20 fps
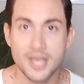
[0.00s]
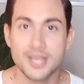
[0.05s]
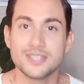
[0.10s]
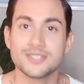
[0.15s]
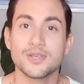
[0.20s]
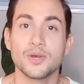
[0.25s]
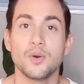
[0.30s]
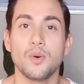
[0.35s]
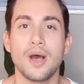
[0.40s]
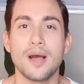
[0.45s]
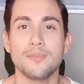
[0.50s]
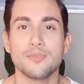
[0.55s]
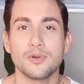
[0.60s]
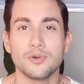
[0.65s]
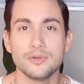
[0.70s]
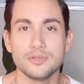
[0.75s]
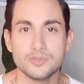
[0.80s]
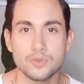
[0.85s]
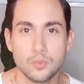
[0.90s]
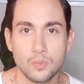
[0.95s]
So I'm
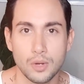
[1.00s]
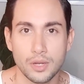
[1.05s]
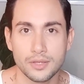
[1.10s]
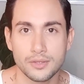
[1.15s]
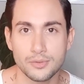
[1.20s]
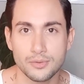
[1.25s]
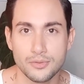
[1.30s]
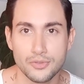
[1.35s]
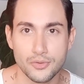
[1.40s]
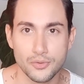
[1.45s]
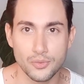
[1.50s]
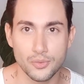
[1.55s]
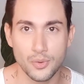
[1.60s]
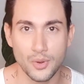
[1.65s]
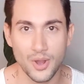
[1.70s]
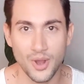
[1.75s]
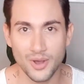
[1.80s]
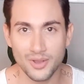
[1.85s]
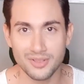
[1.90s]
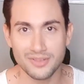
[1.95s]
going to walk you through
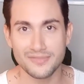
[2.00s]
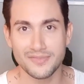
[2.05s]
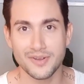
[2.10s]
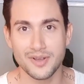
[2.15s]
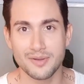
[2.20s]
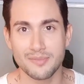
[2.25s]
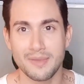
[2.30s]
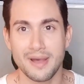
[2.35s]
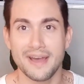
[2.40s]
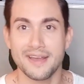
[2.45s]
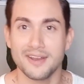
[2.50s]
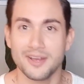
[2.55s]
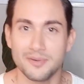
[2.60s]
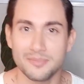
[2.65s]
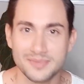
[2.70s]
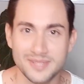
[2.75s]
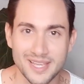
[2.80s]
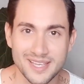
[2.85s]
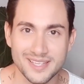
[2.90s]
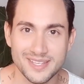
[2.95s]
all of them and
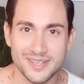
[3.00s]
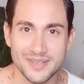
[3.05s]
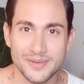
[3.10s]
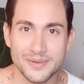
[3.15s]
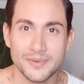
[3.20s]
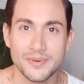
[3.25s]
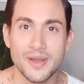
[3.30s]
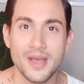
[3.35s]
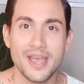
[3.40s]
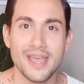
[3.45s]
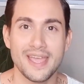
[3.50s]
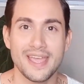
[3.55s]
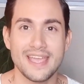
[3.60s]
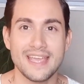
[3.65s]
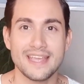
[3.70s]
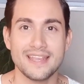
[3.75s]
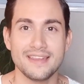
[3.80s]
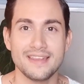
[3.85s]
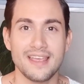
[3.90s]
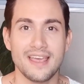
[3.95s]
update you
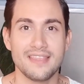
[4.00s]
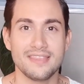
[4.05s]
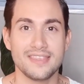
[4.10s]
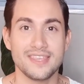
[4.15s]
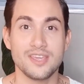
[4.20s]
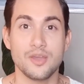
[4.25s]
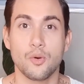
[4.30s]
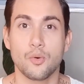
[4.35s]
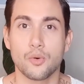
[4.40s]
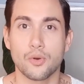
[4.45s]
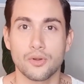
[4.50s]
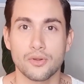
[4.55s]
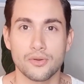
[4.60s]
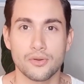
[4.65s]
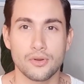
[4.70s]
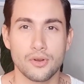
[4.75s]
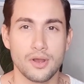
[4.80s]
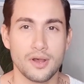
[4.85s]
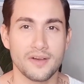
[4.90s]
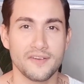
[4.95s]
in the
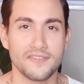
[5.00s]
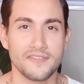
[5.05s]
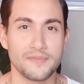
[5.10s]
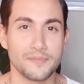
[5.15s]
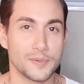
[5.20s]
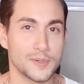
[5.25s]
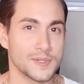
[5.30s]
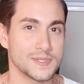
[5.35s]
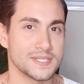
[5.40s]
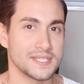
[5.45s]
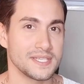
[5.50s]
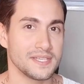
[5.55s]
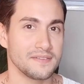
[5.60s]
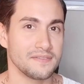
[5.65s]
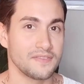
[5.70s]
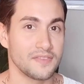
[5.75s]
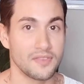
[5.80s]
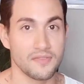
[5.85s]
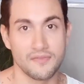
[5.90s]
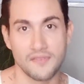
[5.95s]
order of
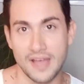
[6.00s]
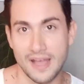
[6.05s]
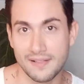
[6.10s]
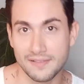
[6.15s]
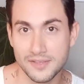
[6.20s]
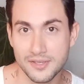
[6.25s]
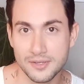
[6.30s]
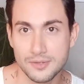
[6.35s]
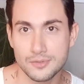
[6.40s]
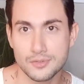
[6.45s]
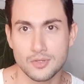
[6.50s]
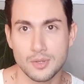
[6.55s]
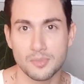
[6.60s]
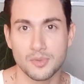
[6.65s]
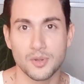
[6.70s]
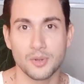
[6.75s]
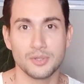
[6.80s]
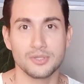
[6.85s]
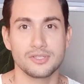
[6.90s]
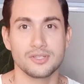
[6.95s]
perceived value. So I'm
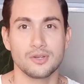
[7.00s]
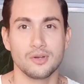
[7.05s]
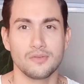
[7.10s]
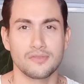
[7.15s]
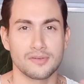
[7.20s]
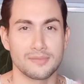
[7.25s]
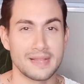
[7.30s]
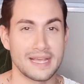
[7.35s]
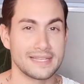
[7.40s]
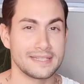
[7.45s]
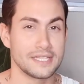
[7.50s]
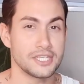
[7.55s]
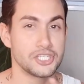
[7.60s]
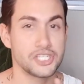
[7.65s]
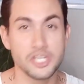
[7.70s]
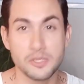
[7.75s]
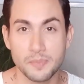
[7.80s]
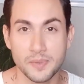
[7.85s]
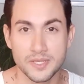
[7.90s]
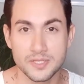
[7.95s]
going to go from like the
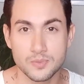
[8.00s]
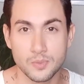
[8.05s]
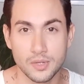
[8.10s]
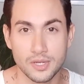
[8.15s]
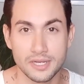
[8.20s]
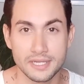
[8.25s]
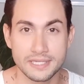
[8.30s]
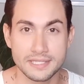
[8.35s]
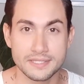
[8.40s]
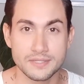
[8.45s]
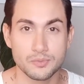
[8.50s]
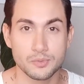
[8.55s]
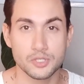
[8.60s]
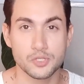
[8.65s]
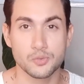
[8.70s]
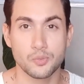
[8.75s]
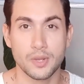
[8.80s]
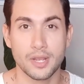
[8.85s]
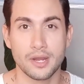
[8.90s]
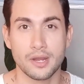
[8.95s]
cheapest ones,
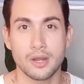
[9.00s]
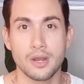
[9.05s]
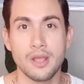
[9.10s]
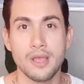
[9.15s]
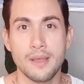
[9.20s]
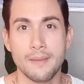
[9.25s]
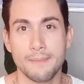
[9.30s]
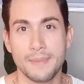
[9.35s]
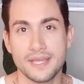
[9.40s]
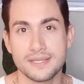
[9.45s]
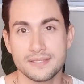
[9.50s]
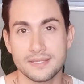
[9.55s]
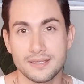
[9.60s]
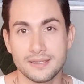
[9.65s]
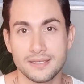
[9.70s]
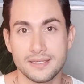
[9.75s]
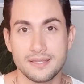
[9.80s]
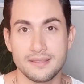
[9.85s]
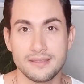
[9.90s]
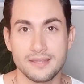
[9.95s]
which were
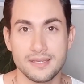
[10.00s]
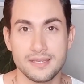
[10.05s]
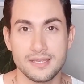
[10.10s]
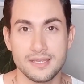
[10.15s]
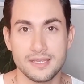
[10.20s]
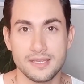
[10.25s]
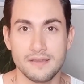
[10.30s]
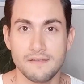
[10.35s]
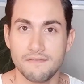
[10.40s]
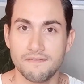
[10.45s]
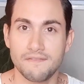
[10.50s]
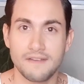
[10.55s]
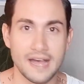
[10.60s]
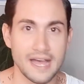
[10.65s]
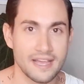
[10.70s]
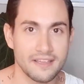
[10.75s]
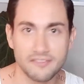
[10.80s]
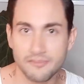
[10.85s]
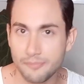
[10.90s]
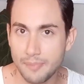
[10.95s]
basically the
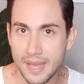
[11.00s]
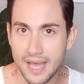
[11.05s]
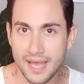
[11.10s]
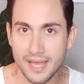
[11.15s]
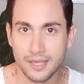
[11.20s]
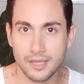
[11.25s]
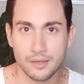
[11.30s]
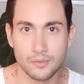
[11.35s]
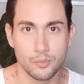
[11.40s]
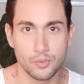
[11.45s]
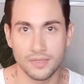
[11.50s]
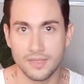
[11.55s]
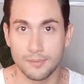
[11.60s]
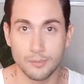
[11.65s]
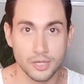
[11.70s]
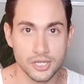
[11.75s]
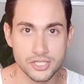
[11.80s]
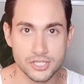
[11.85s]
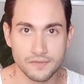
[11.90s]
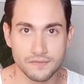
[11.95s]
5-pack with a
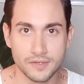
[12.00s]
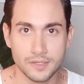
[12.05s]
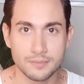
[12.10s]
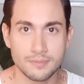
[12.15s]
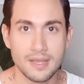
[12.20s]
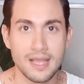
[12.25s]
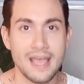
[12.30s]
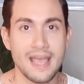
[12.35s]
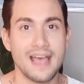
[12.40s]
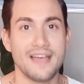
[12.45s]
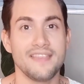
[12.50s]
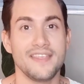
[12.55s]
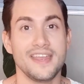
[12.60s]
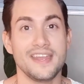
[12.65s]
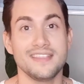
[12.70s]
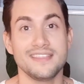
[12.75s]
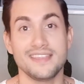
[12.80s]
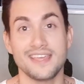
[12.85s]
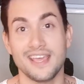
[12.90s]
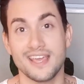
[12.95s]
bunch of them. And then
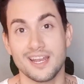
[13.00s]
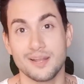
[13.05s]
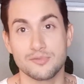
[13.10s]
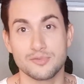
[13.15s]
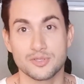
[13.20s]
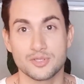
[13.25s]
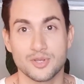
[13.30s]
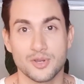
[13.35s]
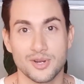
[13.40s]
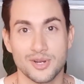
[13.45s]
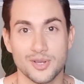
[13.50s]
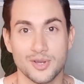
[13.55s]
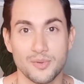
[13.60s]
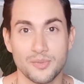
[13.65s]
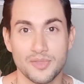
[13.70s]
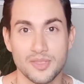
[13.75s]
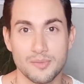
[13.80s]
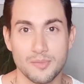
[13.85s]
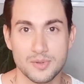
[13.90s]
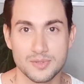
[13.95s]
in the end, I'm just going to go
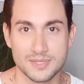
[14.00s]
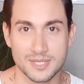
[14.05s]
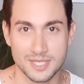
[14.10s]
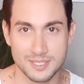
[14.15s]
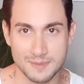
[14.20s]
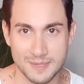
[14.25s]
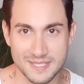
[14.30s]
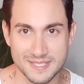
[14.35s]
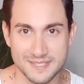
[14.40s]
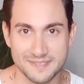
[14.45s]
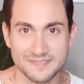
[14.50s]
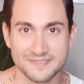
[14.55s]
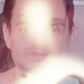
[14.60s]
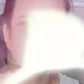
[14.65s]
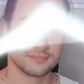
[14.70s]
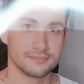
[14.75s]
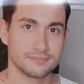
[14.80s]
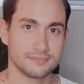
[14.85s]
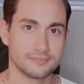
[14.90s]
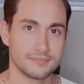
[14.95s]
with the most expensive.
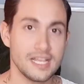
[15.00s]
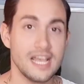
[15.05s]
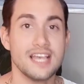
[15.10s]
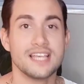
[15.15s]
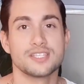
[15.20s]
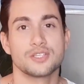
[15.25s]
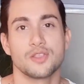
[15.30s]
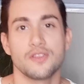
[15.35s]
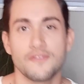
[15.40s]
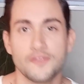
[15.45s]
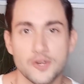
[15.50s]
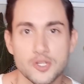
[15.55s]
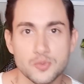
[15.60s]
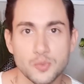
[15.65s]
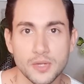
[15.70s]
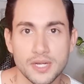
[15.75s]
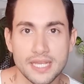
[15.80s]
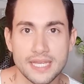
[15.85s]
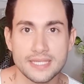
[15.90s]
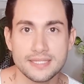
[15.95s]
So the first
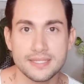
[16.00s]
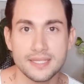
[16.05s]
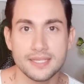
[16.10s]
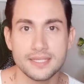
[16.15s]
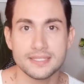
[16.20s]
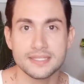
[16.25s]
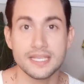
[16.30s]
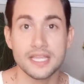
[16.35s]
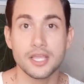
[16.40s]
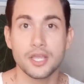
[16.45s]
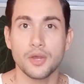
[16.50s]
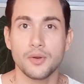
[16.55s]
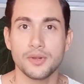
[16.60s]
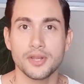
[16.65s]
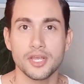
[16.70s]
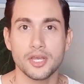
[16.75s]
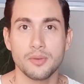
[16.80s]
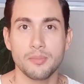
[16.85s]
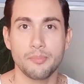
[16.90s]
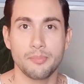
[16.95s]
one is the
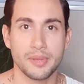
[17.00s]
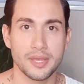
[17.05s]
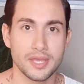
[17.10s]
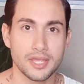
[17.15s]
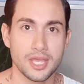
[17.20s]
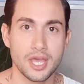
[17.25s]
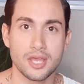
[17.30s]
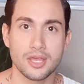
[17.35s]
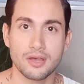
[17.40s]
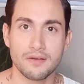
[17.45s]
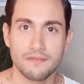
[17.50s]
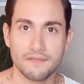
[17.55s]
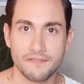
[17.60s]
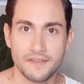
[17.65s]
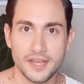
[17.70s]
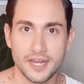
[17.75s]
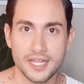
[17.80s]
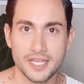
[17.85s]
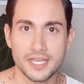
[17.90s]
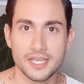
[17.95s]
Syngonium pink
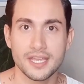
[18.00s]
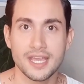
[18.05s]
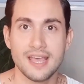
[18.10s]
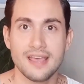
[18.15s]
confetti.